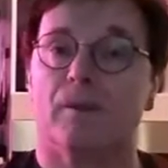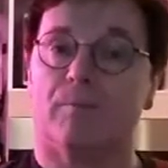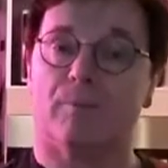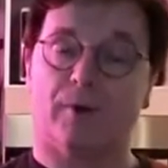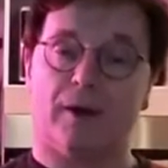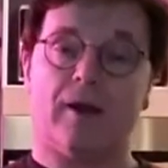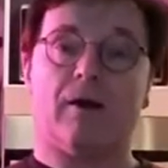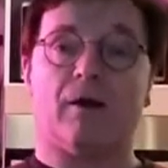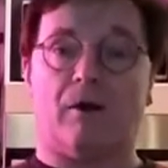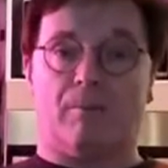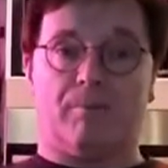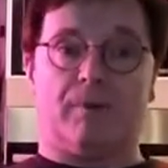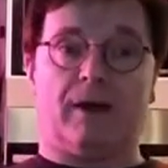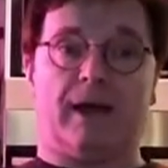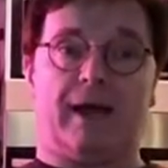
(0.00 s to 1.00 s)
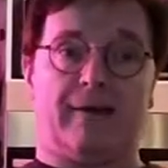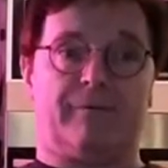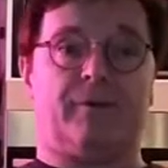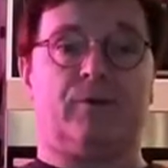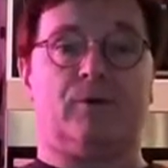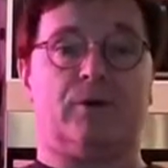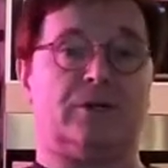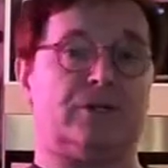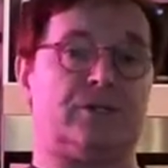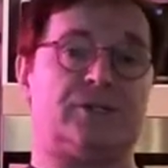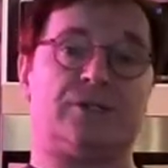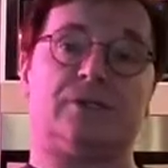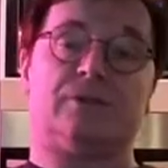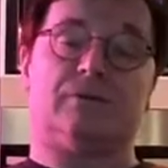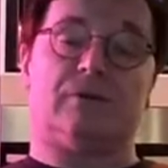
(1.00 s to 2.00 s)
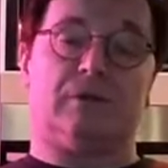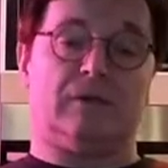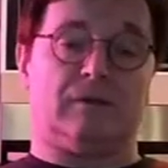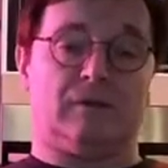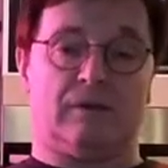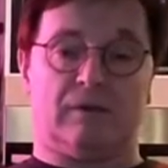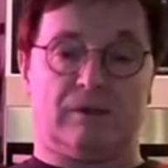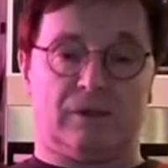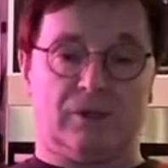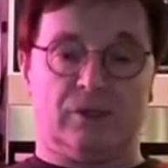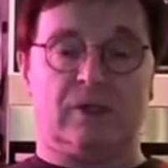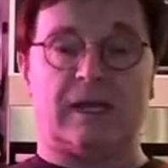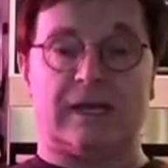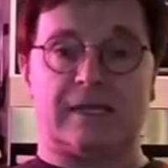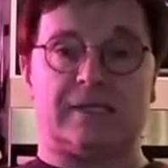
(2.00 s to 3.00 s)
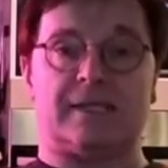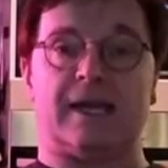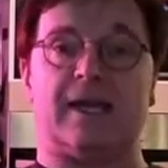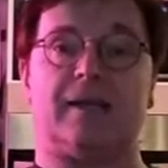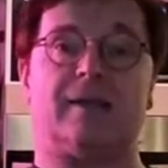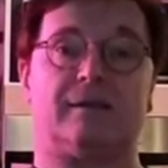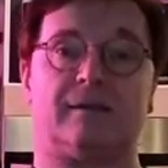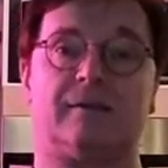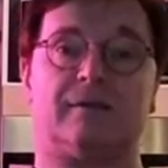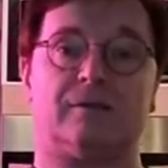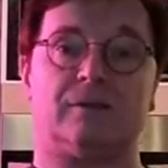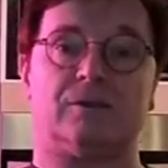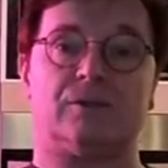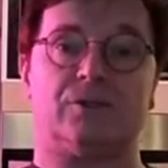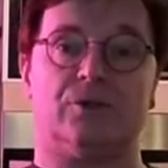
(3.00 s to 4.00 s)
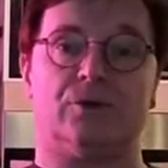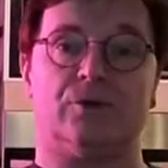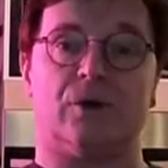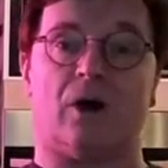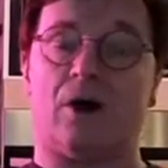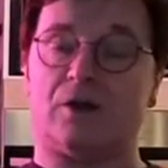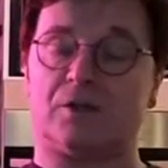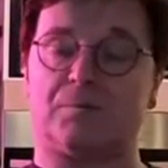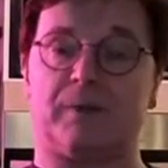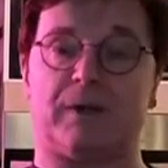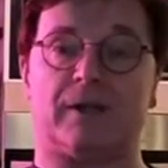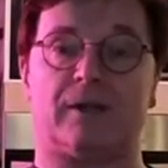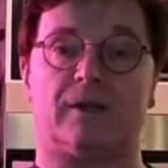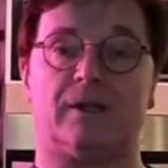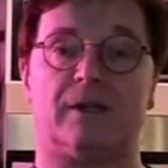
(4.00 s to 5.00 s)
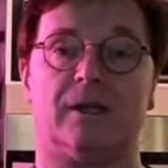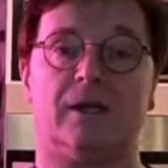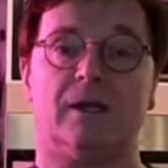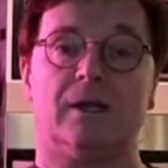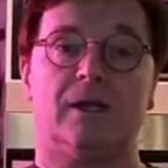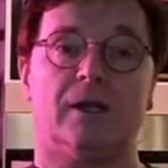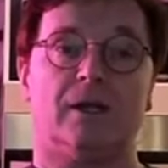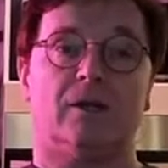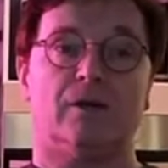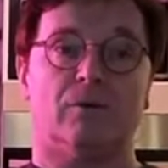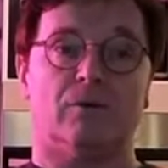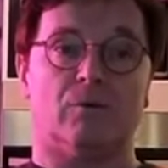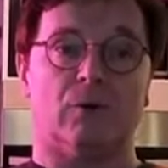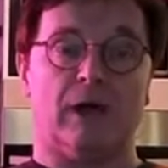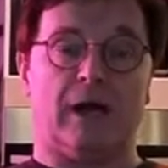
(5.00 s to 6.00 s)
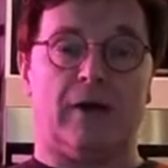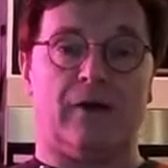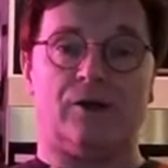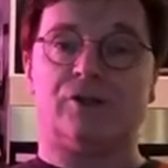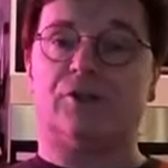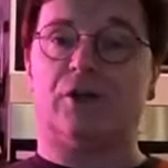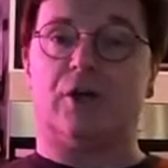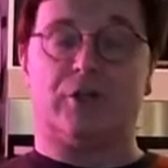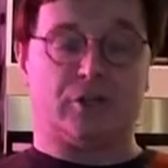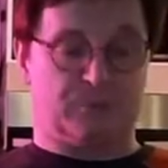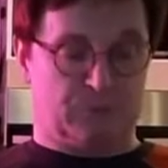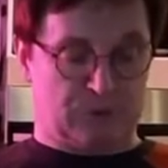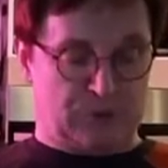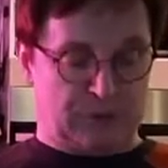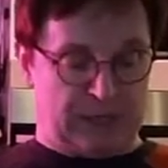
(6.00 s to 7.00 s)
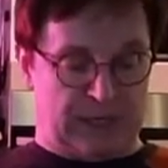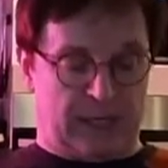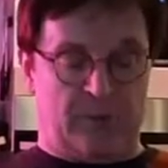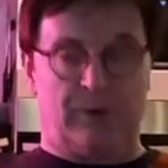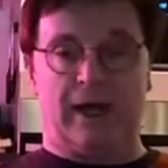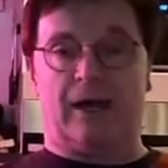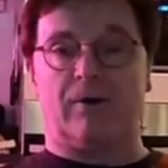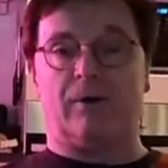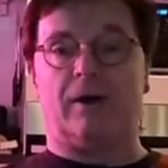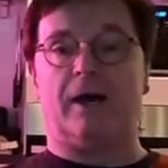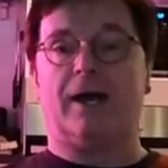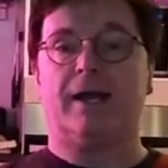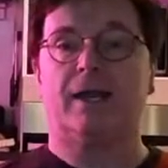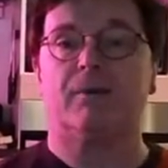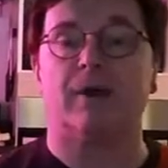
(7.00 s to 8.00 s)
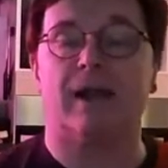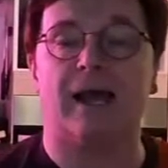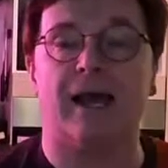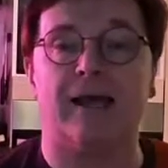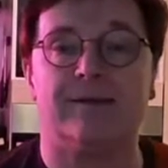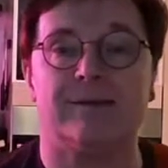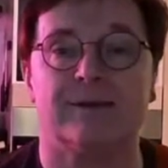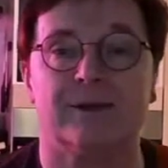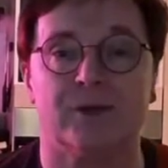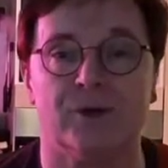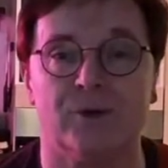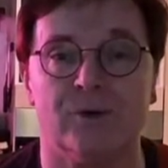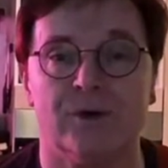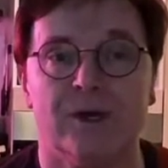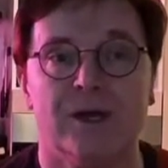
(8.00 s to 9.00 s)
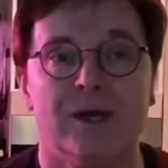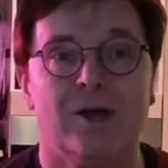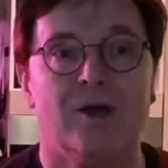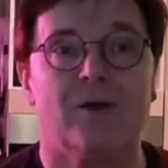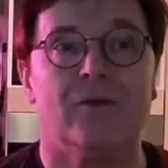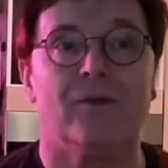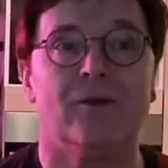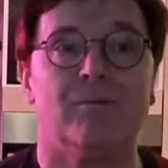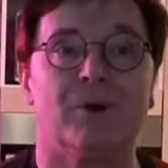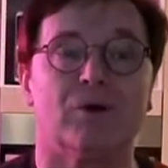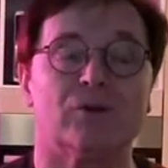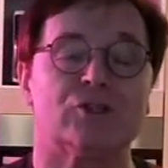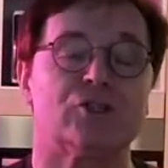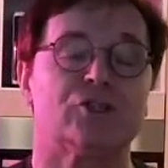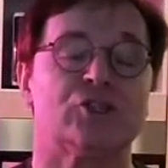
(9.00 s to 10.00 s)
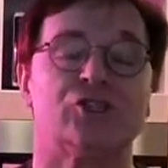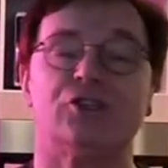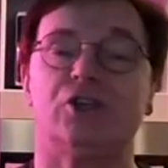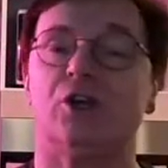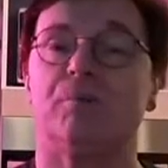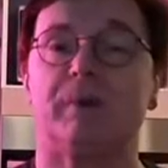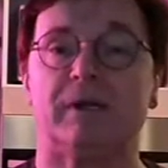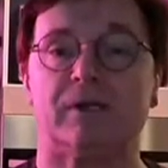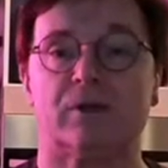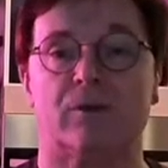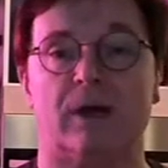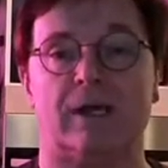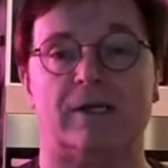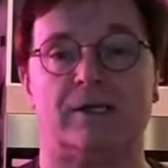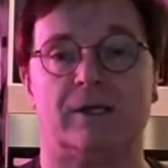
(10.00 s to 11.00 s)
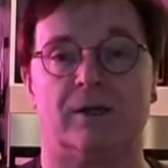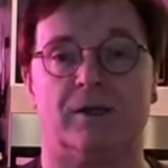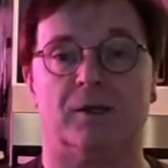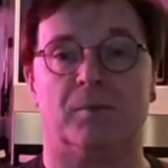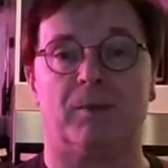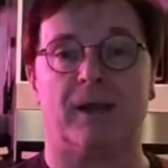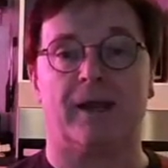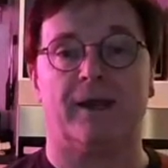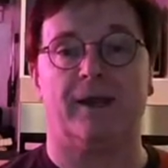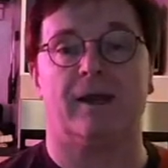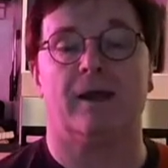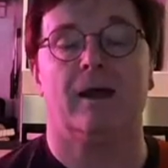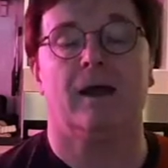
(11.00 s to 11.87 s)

Pre-hop, afterwards, you'll get sent to hospital where a surgeon will check you out and he will ask you the most stupidest question on the planet.